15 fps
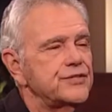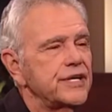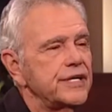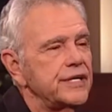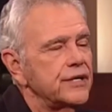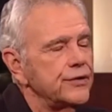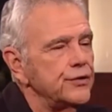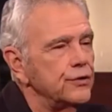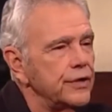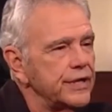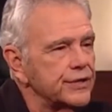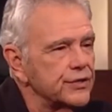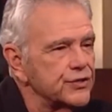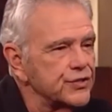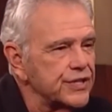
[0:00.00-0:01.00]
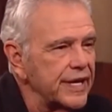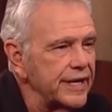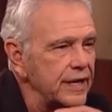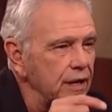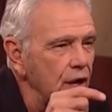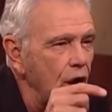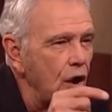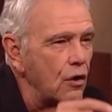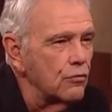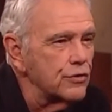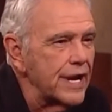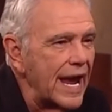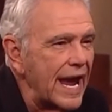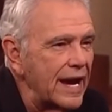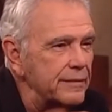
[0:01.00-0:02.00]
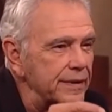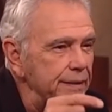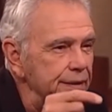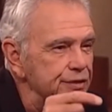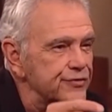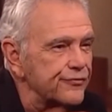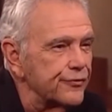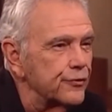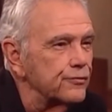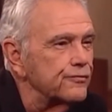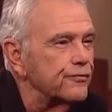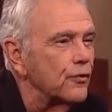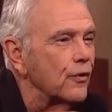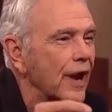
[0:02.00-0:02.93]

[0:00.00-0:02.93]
said, "You get to stay a long time in this fruitful